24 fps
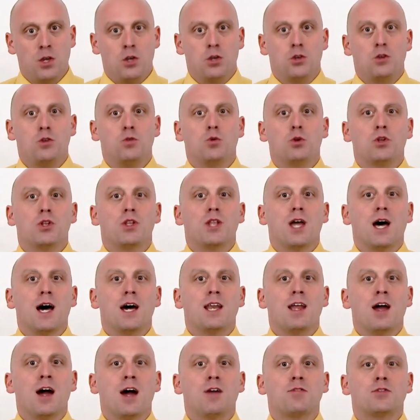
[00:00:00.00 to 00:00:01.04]
You will
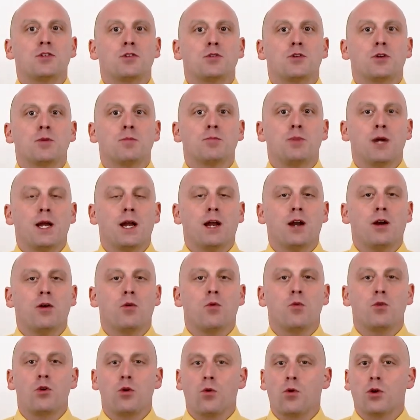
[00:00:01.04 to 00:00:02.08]
not have to compare
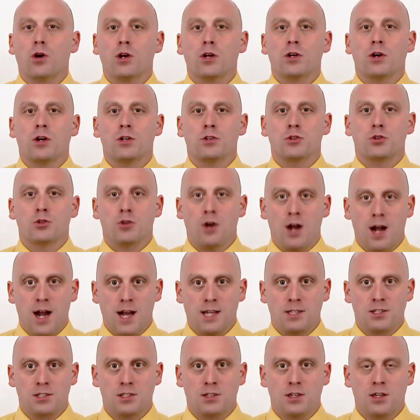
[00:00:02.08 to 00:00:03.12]
nor
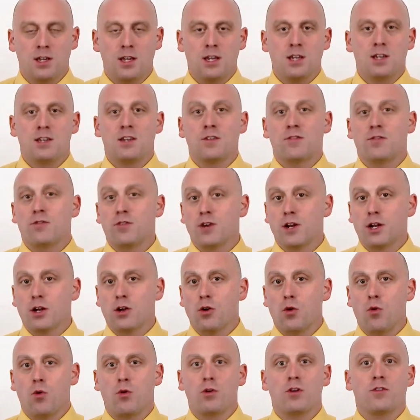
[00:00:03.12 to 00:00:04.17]
contrast nephritic
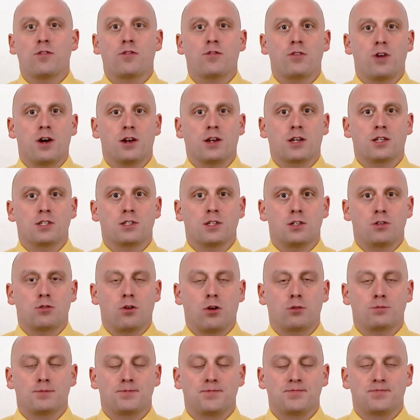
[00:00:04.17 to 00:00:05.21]
or nephrotic
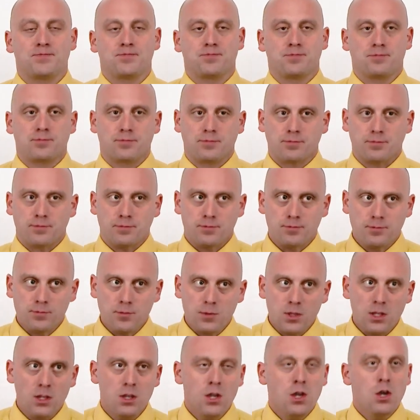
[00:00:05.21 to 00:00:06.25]
syndrome.
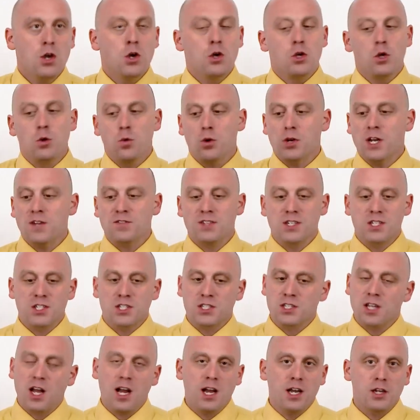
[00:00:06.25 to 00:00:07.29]
You won't have to
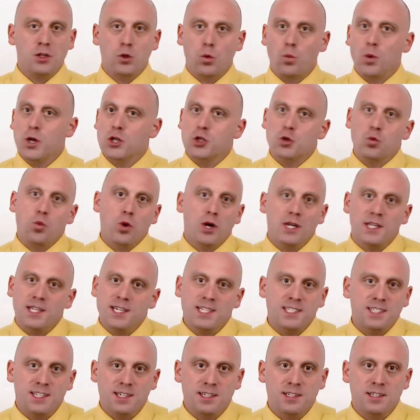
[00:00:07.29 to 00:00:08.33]
decide which one
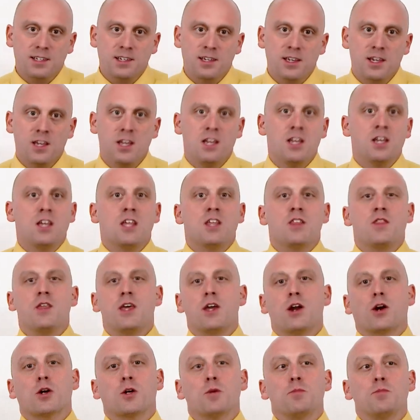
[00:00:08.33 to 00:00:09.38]
is it.
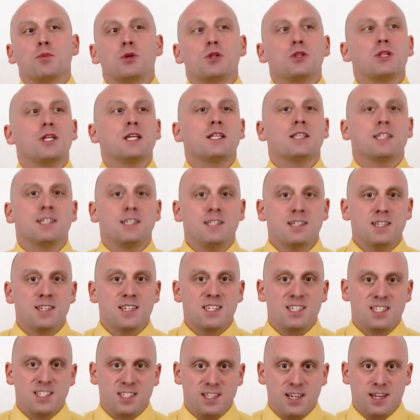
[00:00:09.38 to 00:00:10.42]
They are completely
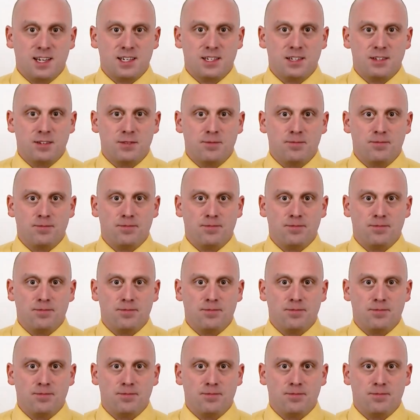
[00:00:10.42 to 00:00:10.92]
distinct.